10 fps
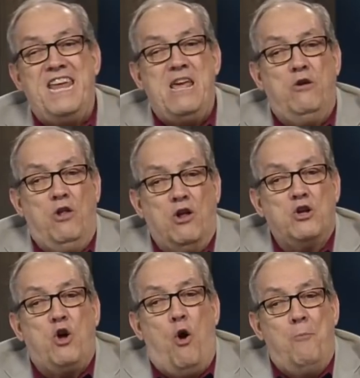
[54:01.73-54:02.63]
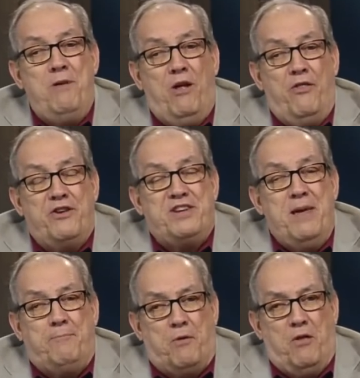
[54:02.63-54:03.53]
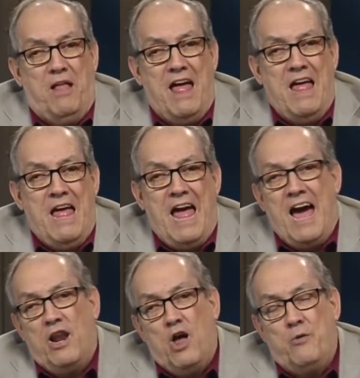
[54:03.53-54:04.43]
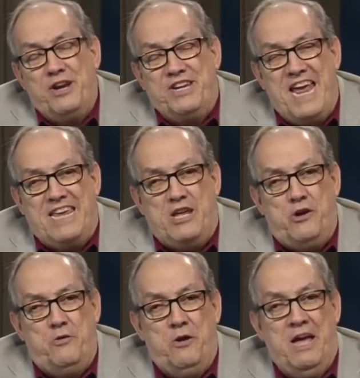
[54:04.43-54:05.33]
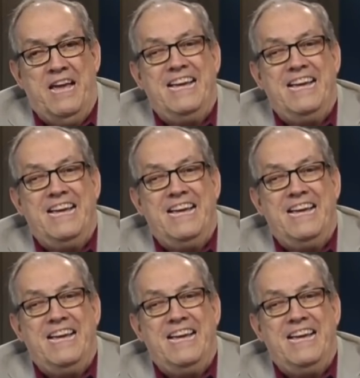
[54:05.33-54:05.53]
a deal, go build the temple, how long would it take you?